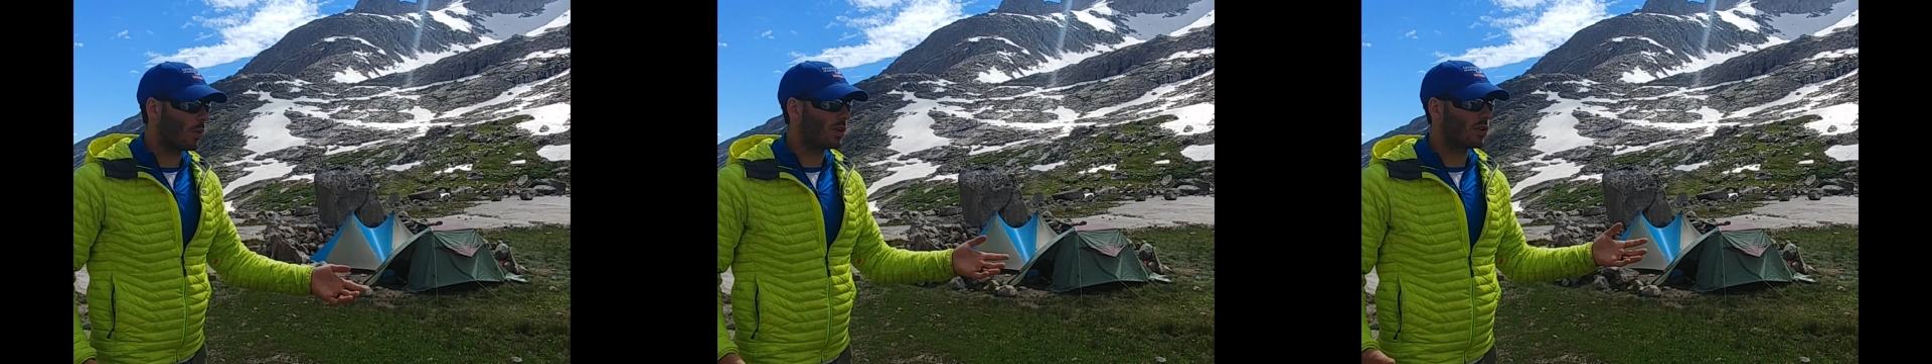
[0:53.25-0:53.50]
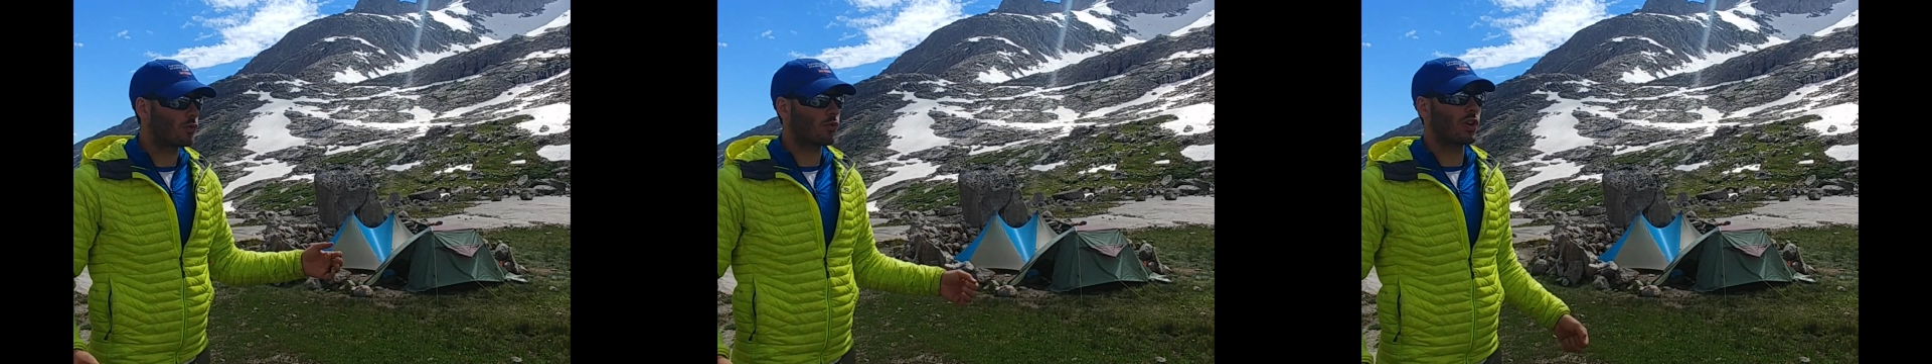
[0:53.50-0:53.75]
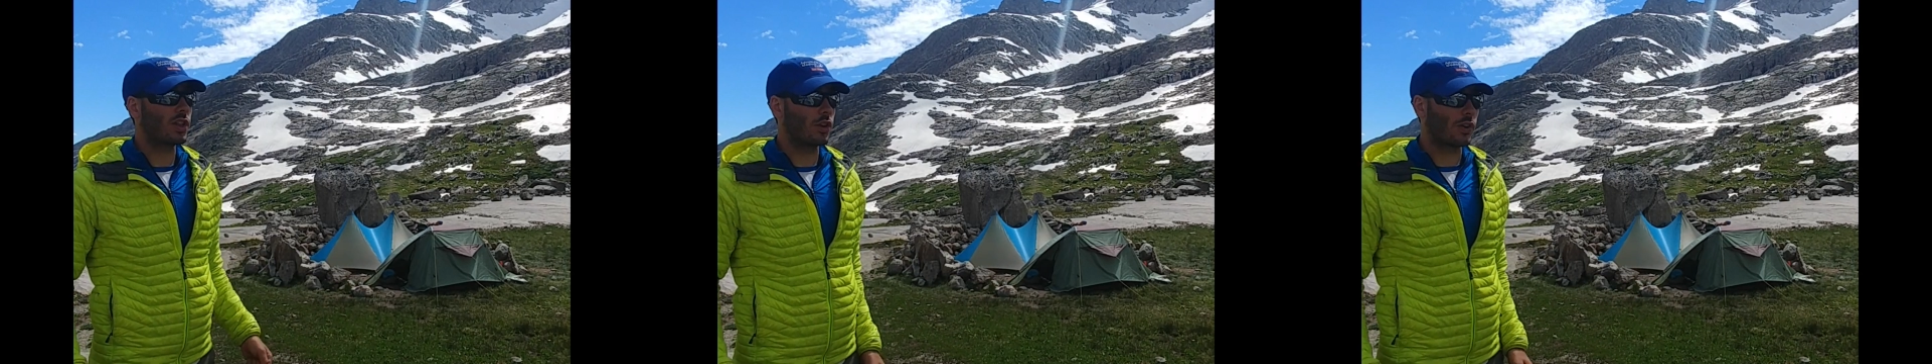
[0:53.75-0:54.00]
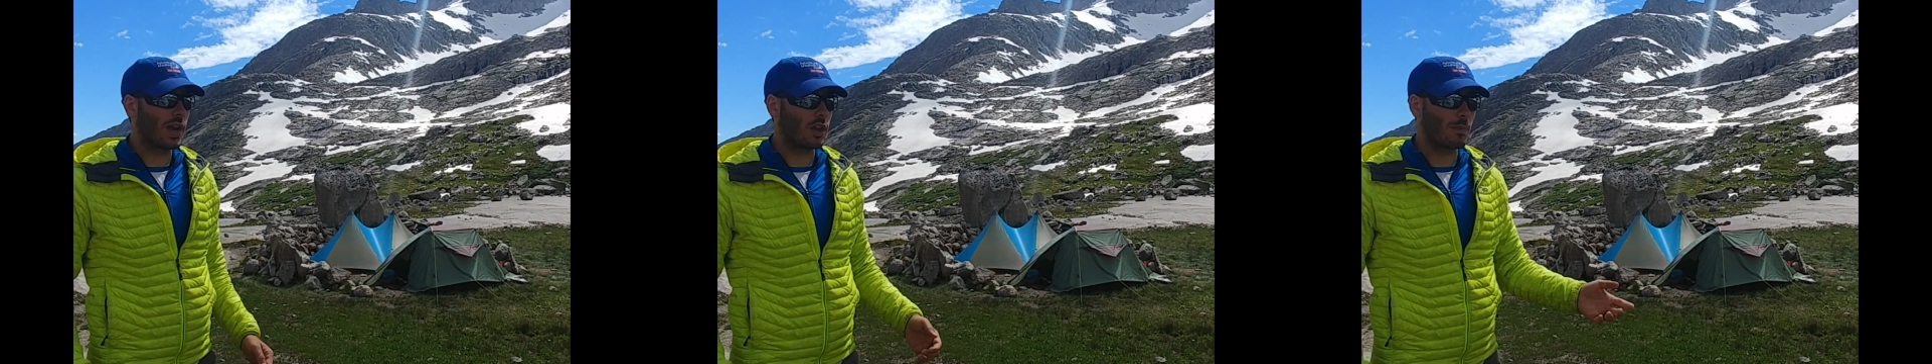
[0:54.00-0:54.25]
which is really
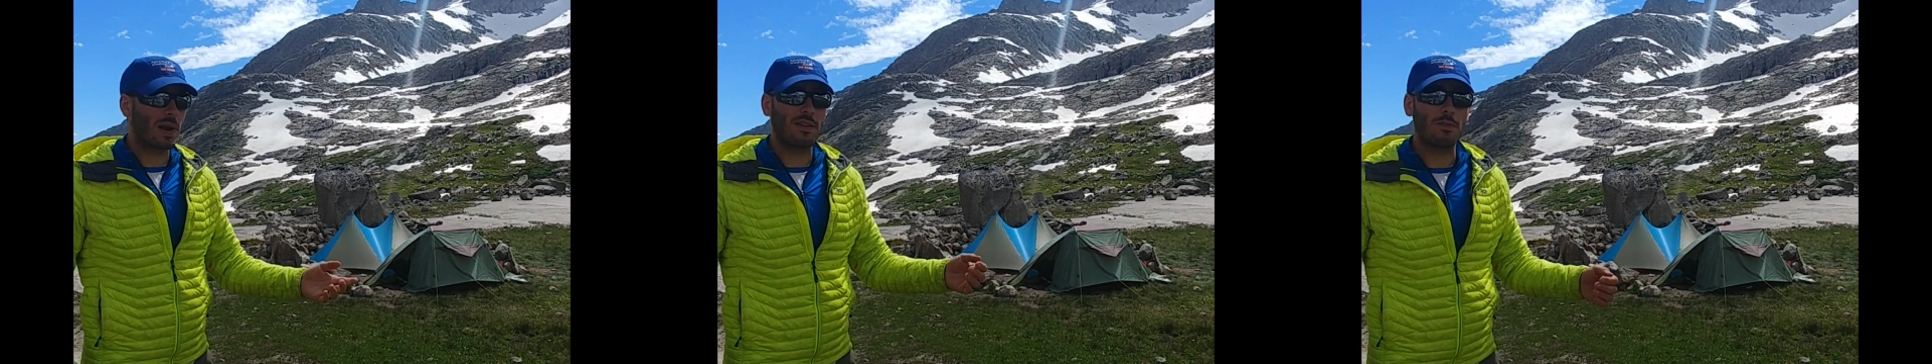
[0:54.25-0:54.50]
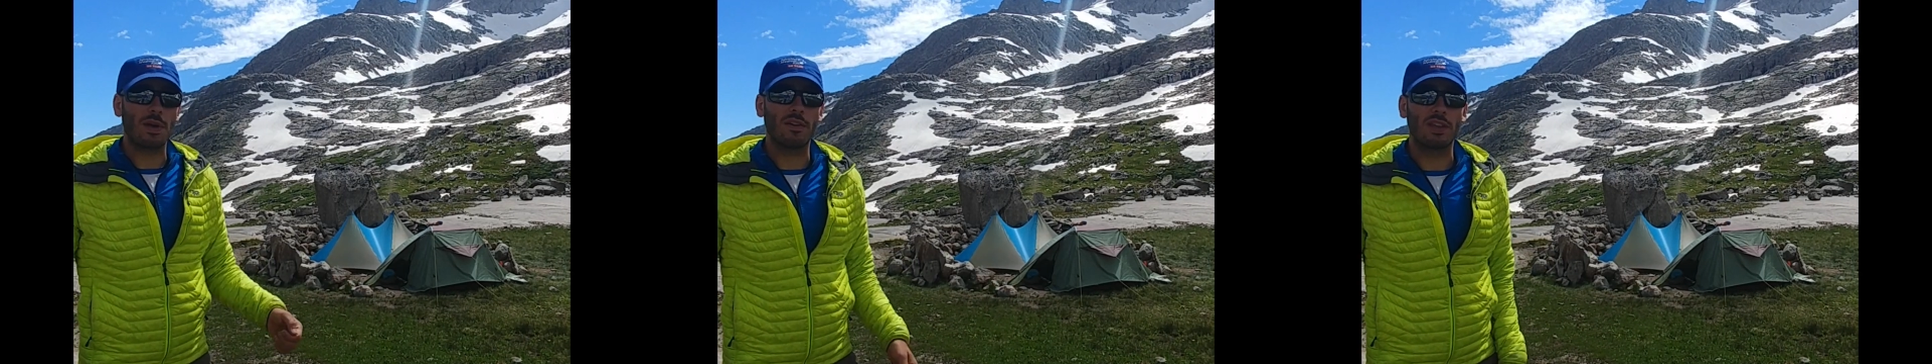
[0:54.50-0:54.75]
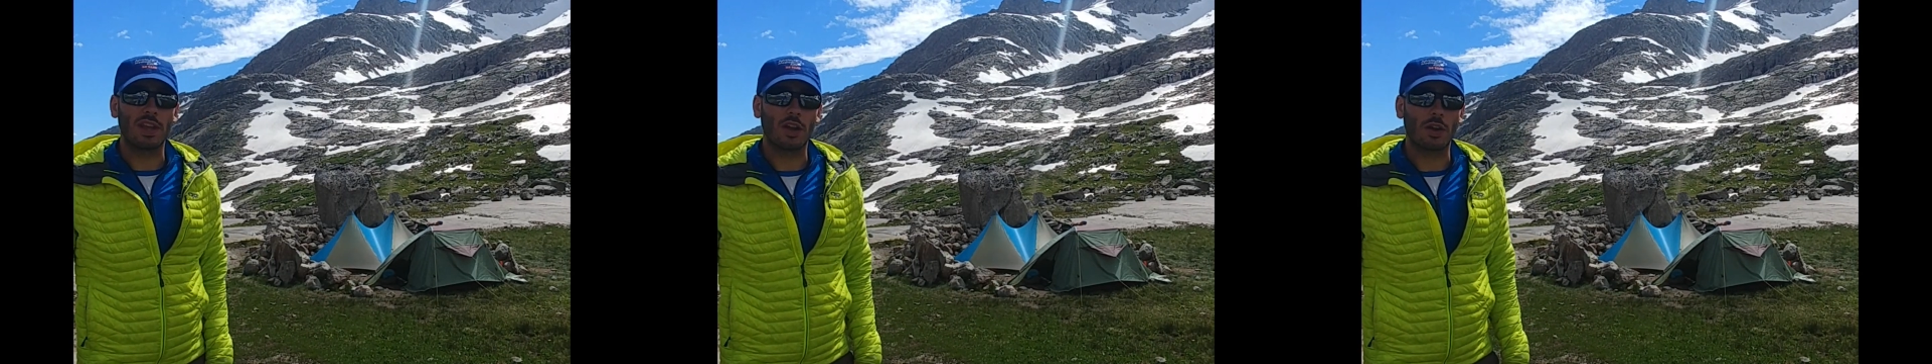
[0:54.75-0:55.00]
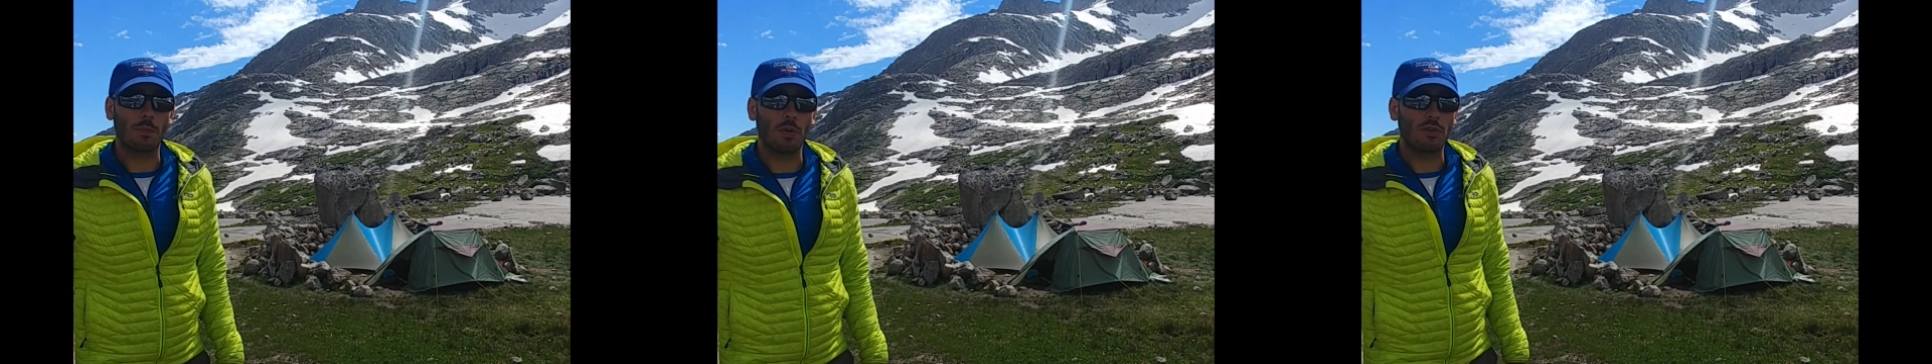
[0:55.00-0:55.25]
great. You might even be able to
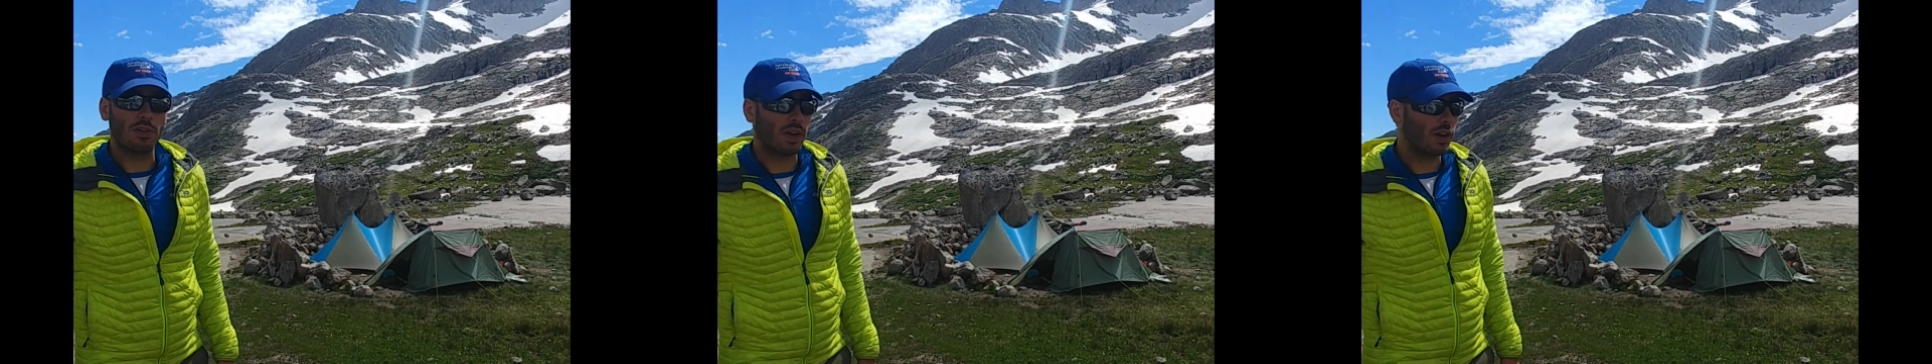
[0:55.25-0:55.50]
hear it moving.